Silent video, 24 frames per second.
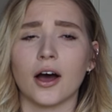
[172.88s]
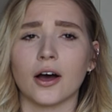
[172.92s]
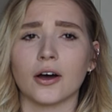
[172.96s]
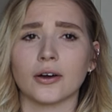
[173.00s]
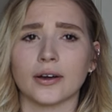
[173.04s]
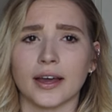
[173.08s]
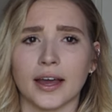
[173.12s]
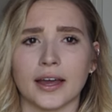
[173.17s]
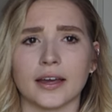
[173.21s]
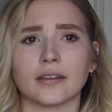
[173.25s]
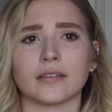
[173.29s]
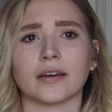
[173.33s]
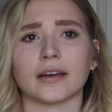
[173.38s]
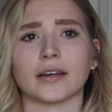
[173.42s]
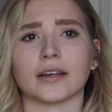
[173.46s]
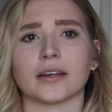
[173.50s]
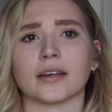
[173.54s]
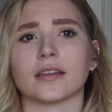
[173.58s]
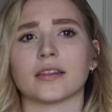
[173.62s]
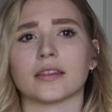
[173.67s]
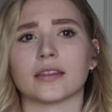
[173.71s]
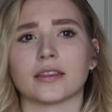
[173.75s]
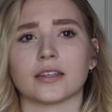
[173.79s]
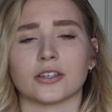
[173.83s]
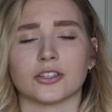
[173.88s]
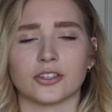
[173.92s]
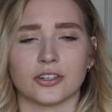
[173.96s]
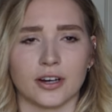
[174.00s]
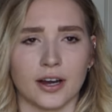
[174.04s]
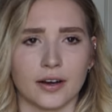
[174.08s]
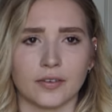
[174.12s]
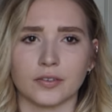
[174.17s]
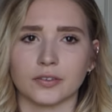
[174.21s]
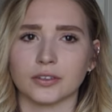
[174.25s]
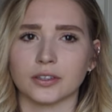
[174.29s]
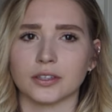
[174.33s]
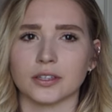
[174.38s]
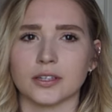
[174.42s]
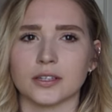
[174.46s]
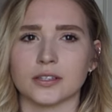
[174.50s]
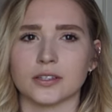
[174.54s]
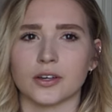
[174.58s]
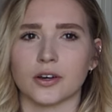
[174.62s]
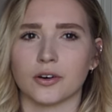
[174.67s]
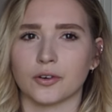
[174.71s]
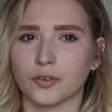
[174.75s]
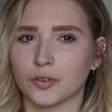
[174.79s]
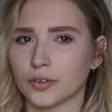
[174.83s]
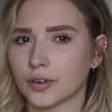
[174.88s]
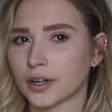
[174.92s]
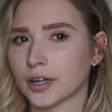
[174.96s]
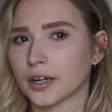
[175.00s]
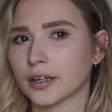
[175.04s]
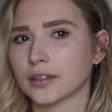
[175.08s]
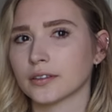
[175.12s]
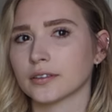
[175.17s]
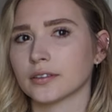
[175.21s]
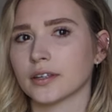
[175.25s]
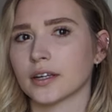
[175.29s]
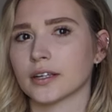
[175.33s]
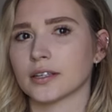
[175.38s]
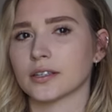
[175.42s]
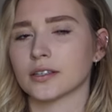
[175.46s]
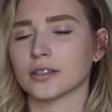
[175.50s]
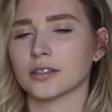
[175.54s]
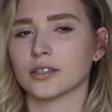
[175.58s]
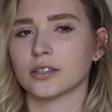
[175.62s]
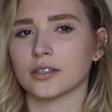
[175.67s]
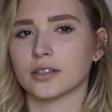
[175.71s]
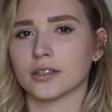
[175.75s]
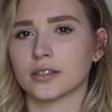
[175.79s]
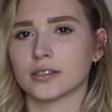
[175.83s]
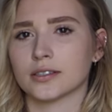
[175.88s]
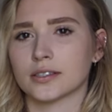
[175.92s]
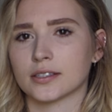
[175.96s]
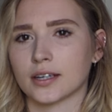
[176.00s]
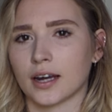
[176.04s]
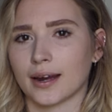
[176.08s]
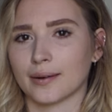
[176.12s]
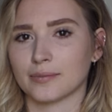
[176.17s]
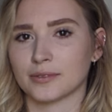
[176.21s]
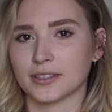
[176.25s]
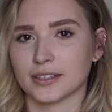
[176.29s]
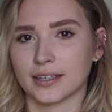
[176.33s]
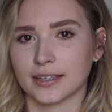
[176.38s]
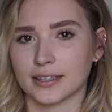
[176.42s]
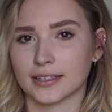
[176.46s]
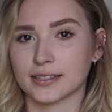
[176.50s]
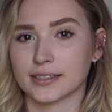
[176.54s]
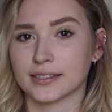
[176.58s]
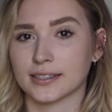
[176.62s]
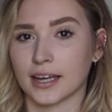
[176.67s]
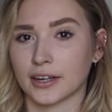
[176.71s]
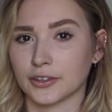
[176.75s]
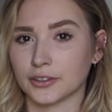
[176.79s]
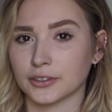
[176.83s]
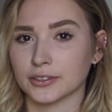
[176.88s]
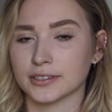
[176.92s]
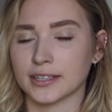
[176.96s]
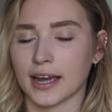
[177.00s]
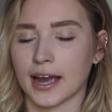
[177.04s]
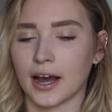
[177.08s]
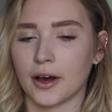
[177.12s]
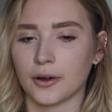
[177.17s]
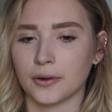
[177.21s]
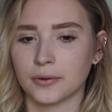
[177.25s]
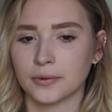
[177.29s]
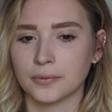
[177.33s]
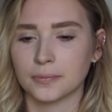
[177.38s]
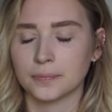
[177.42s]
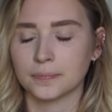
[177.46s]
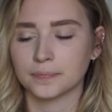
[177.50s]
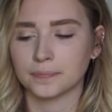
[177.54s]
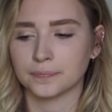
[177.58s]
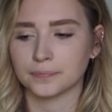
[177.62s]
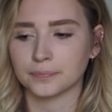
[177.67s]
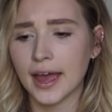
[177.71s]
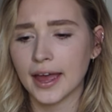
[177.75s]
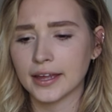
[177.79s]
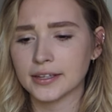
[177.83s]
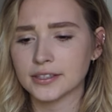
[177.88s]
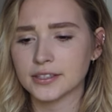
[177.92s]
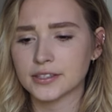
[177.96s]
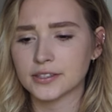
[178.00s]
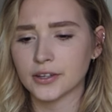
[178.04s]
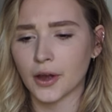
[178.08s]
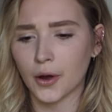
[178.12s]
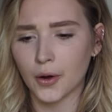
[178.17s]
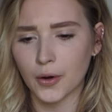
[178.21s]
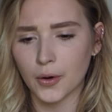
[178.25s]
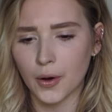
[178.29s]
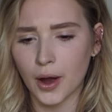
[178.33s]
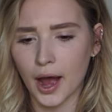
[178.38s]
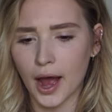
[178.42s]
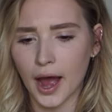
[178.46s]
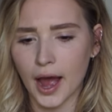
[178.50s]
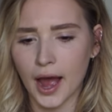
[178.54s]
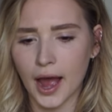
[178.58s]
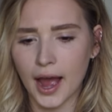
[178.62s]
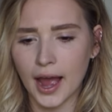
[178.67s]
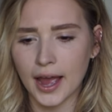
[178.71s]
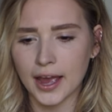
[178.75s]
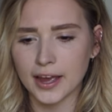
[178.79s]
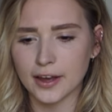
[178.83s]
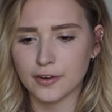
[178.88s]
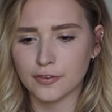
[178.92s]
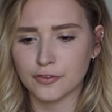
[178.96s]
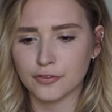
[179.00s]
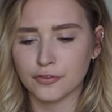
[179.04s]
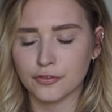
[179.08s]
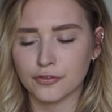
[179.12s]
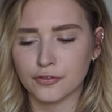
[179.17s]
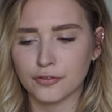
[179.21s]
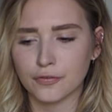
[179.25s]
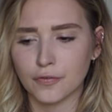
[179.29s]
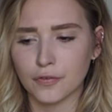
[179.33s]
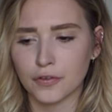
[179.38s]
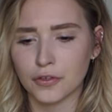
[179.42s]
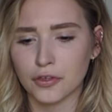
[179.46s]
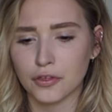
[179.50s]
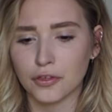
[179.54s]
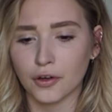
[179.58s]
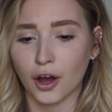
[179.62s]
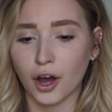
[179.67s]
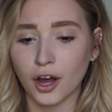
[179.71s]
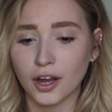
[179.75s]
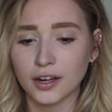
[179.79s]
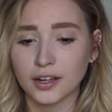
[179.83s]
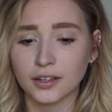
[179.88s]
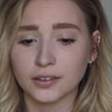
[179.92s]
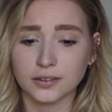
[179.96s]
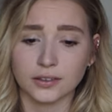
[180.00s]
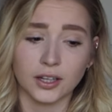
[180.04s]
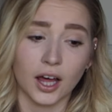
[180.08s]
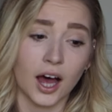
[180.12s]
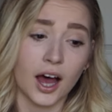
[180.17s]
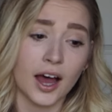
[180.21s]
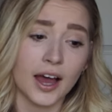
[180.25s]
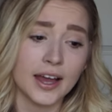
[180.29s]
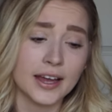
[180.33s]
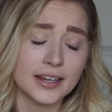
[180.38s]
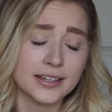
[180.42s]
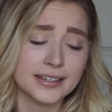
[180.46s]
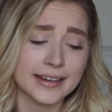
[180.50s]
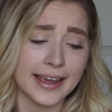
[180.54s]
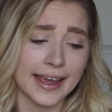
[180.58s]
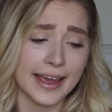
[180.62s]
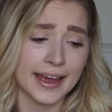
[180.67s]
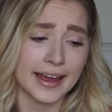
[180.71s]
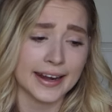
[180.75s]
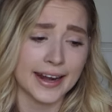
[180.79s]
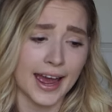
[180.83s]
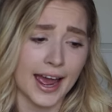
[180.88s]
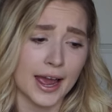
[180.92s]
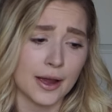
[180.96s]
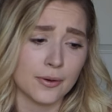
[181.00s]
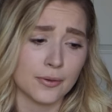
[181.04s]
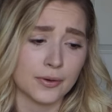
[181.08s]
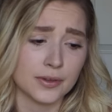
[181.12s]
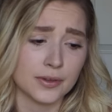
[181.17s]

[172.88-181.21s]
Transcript: okay, like the travel is over, it's time to like settle down. And so I've thought a lot, and I